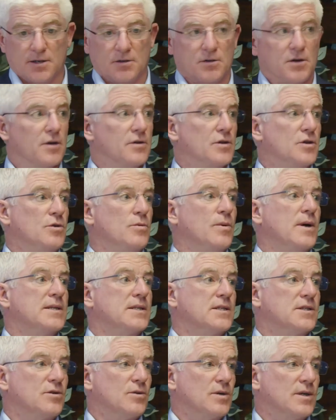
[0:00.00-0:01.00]
don't know how the
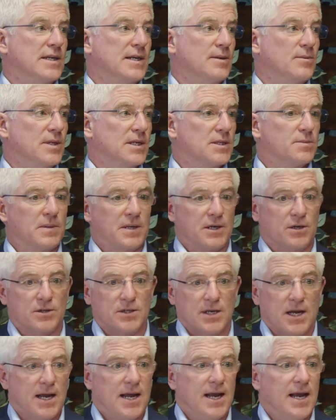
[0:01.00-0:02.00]
US is going to deal with this,
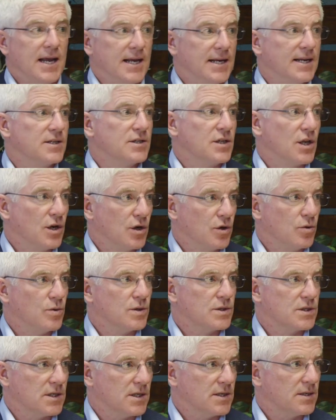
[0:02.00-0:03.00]
because it has the
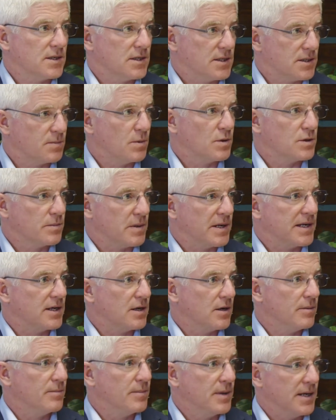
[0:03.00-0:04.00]
lowest disposable
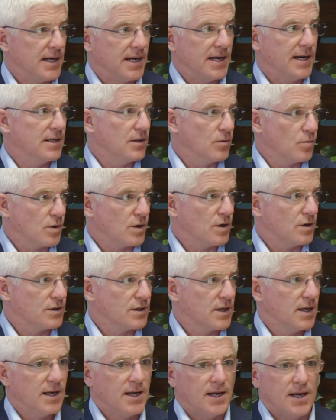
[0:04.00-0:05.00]
income in the world.
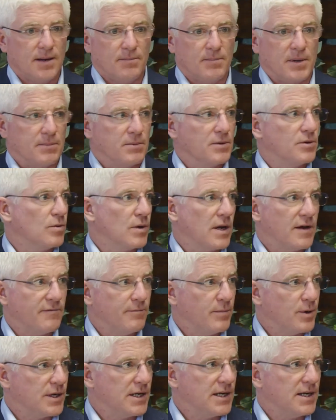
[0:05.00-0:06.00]
People don't have
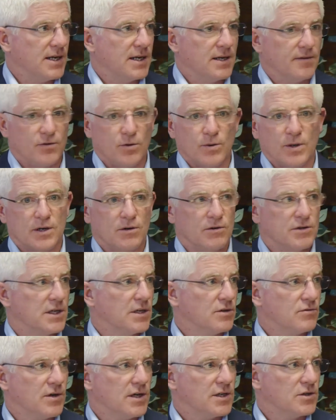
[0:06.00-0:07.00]
money, and if you increase
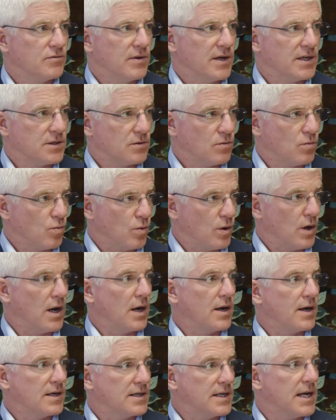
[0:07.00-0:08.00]
interest rates
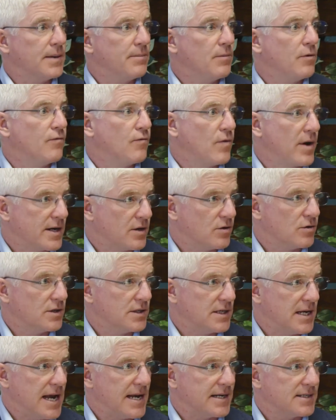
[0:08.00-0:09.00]
at a time of record
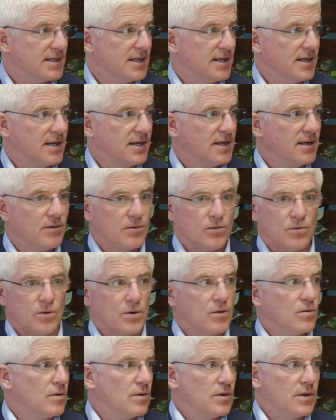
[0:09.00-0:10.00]
debt,
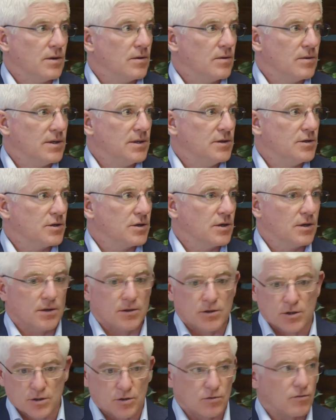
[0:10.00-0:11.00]
you're just going to
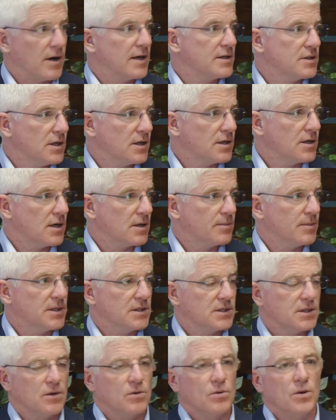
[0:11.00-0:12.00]
just crash the economy.
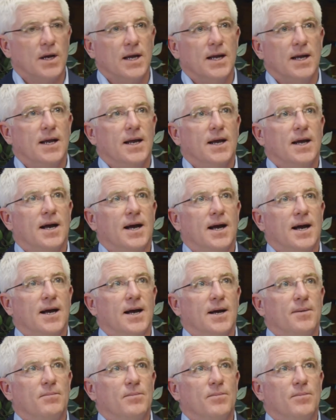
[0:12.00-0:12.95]
So I